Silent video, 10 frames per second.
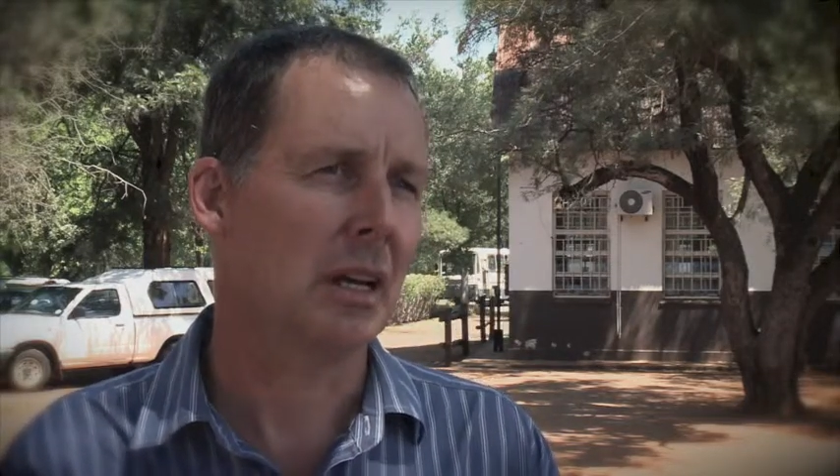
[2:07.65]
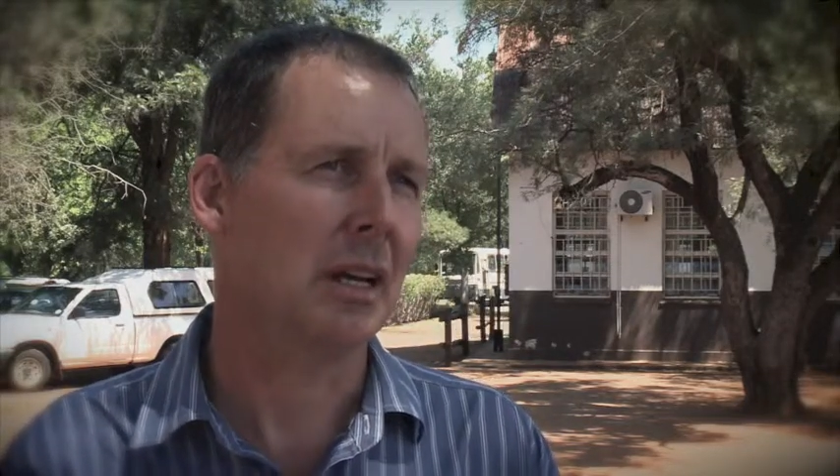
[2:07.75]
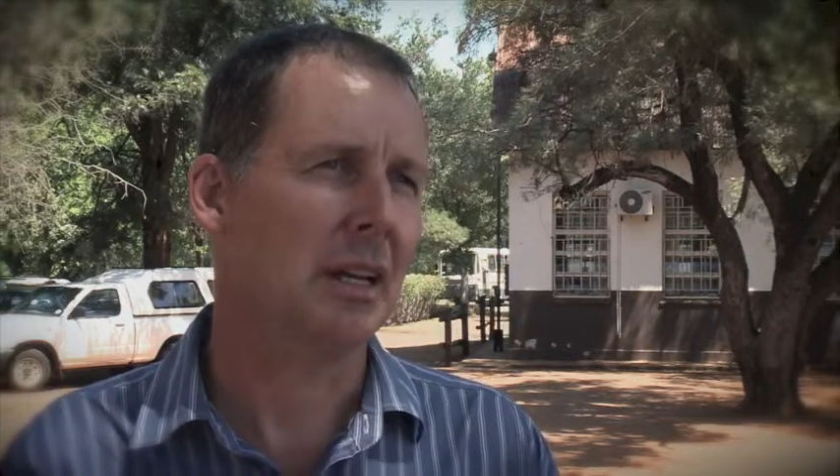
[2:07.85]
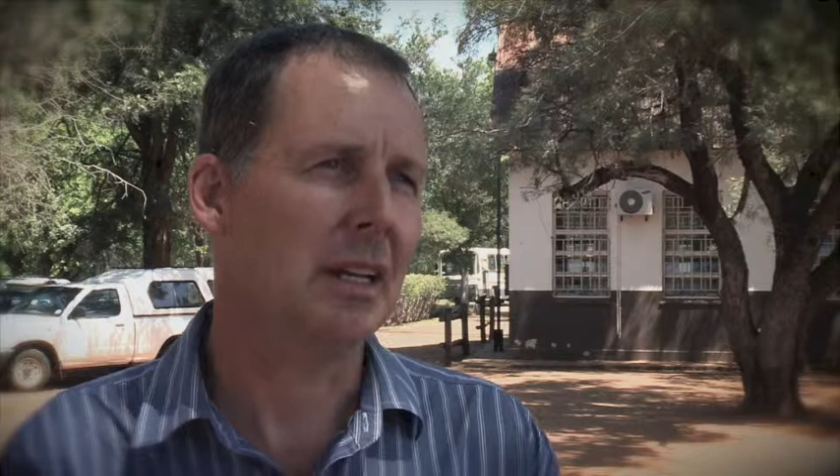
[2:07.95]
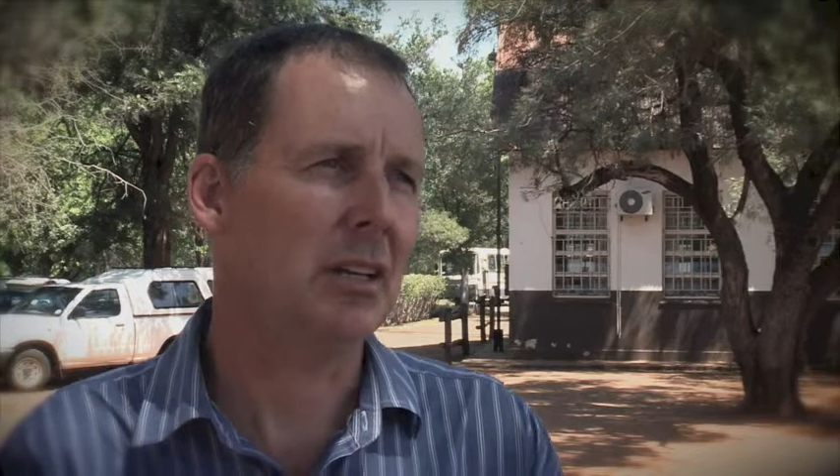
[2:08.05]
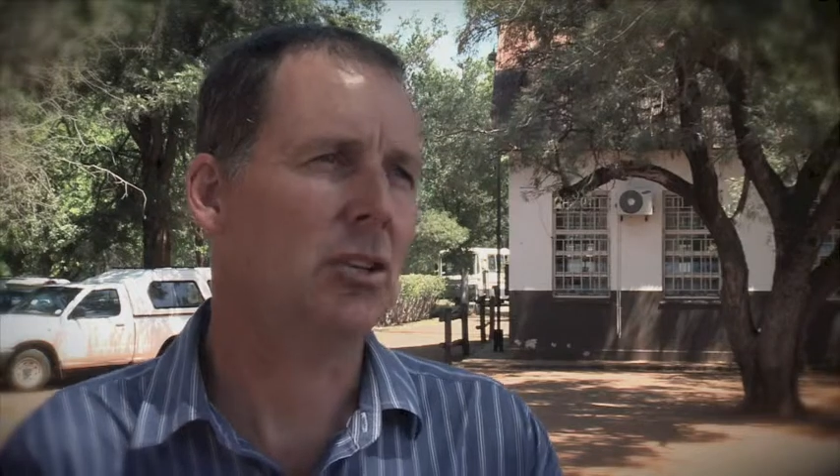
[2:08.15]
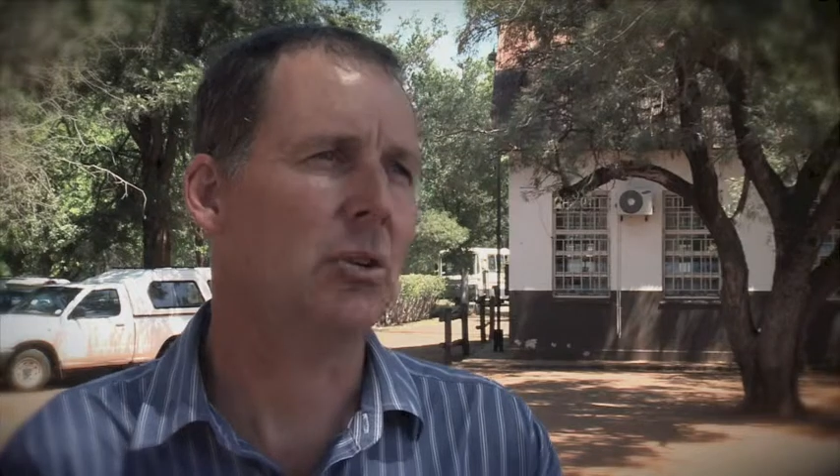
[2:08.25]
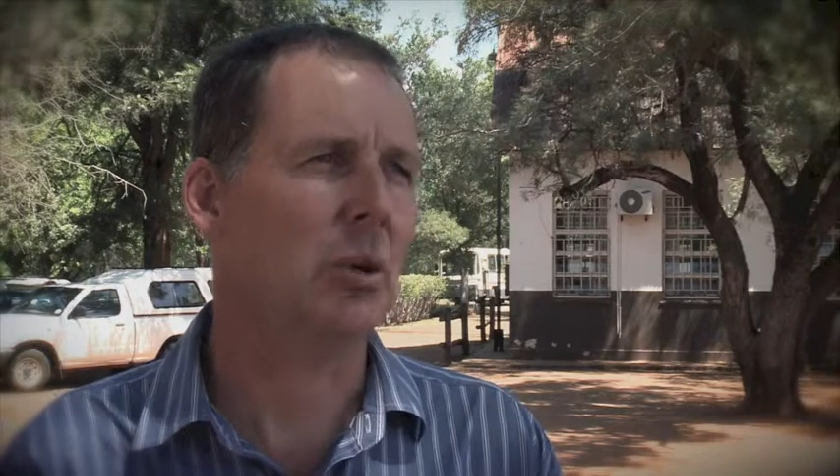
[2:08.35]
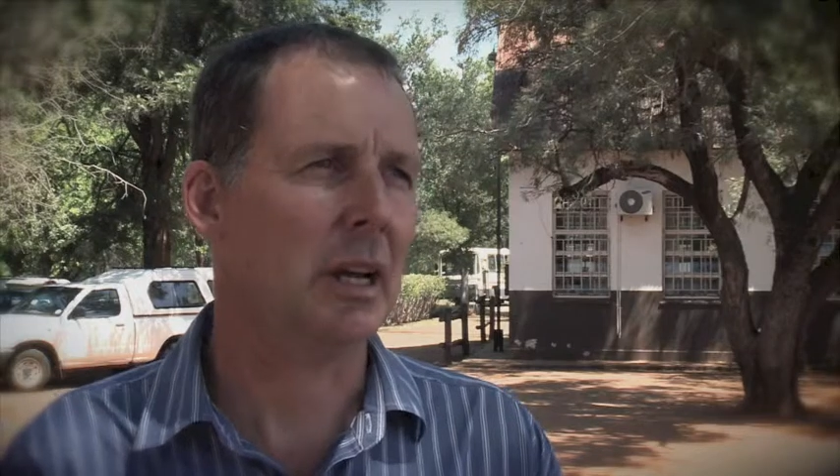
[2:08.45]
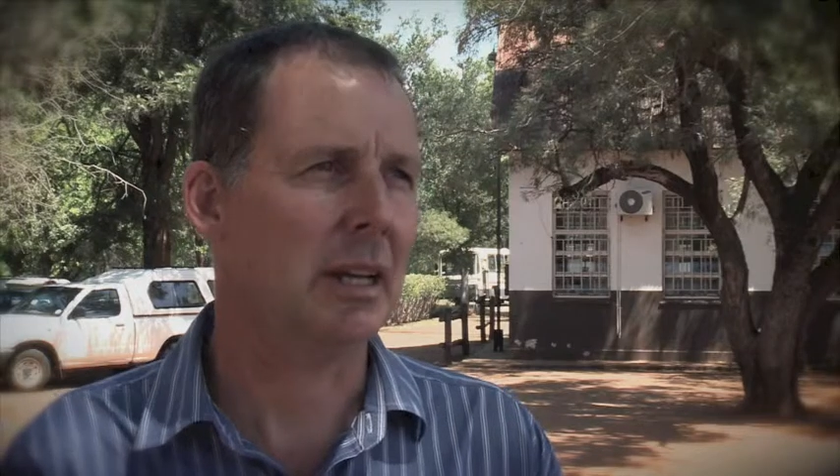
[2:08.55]
lead
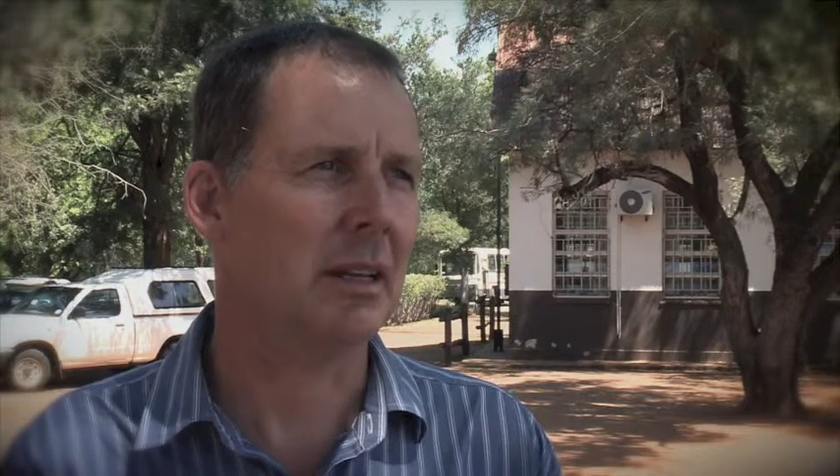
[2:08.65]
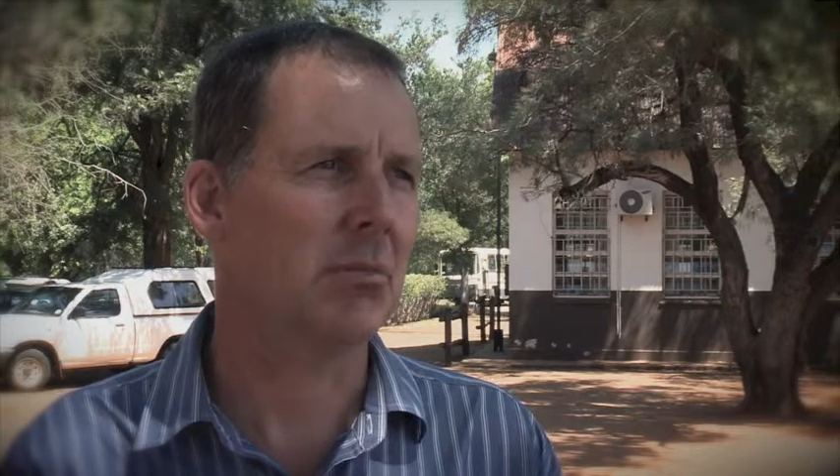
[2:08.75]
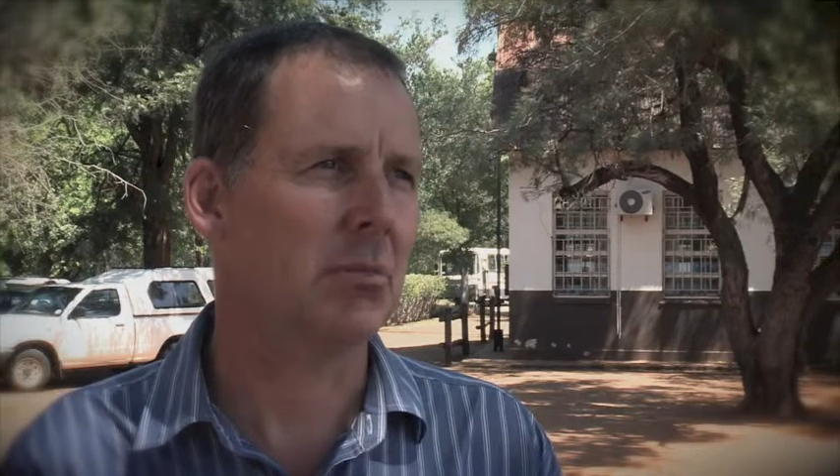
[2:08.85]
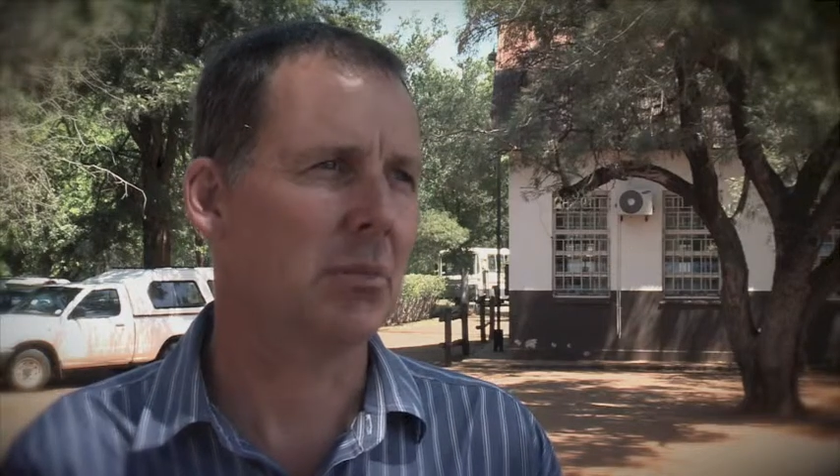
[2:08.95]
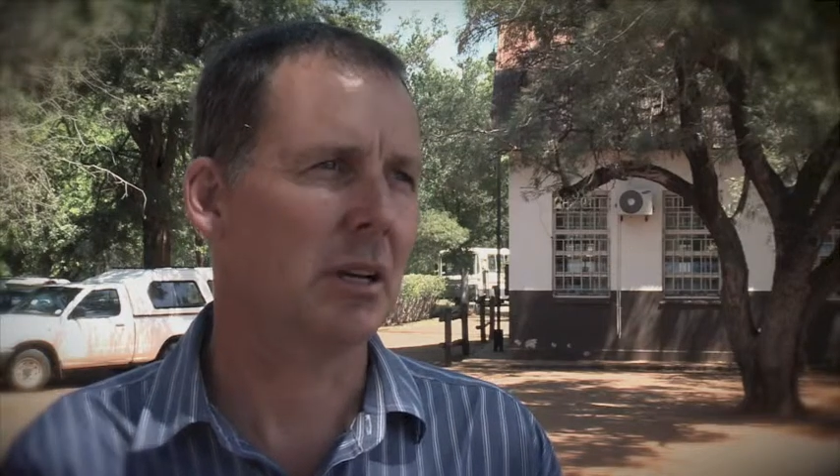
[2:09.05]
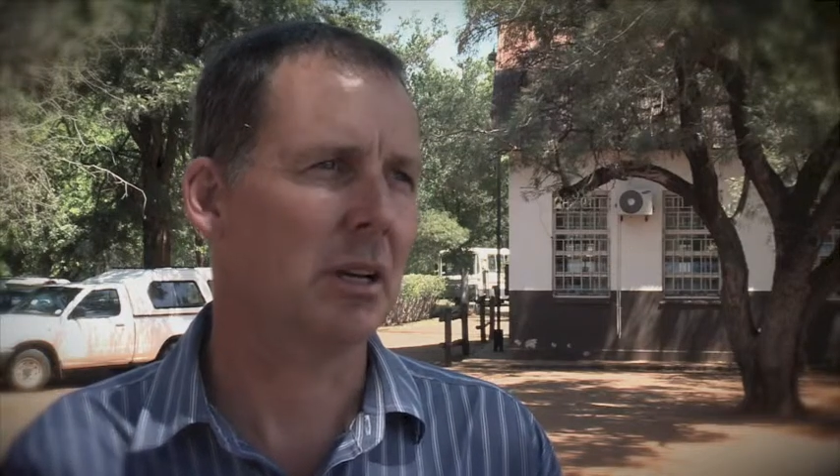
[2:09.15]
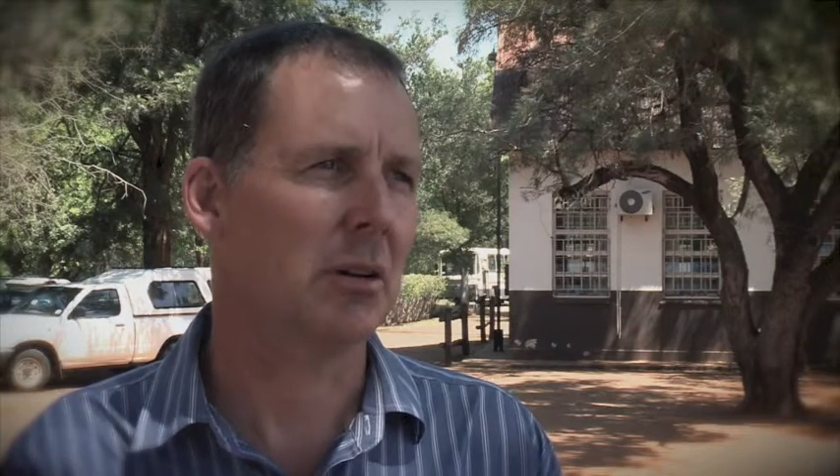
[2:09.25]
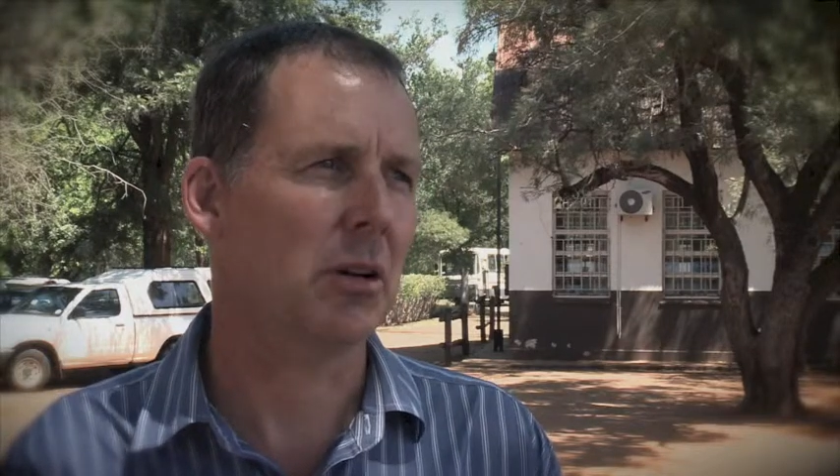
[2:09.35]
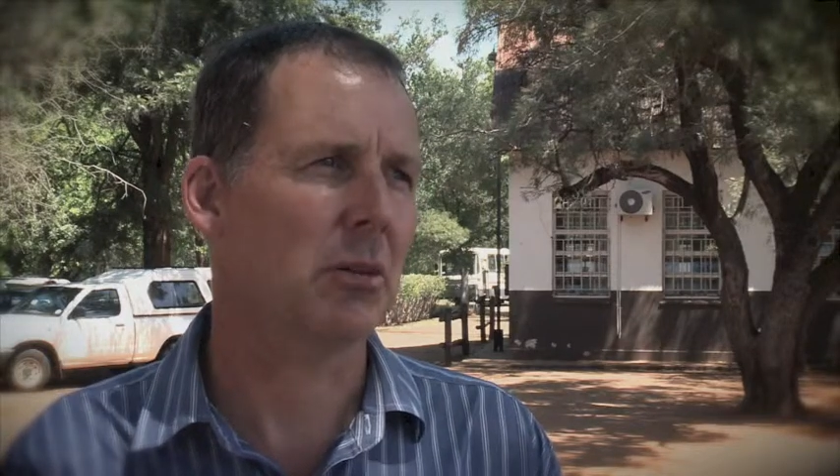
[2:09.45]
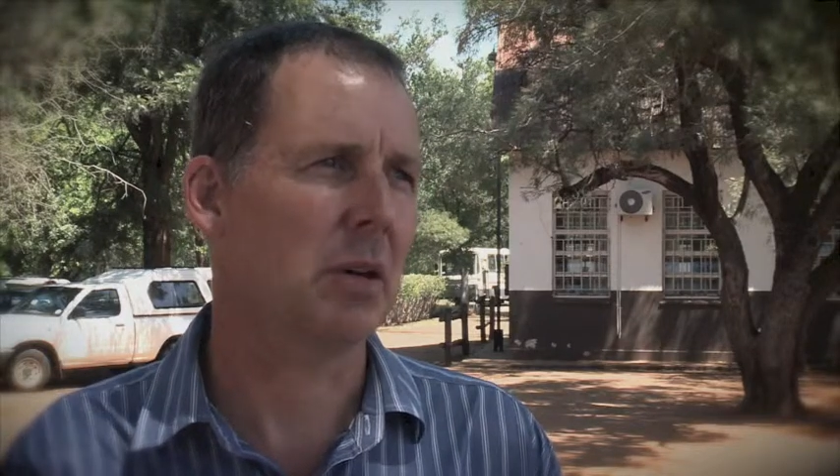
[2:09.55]
to
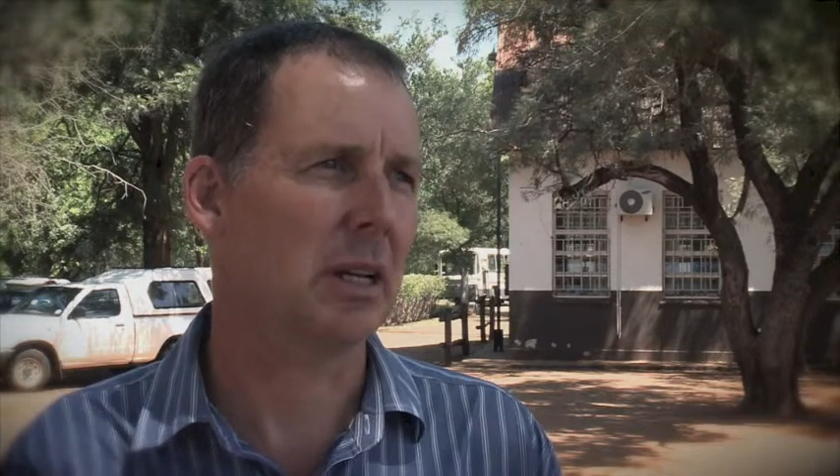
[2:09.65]
a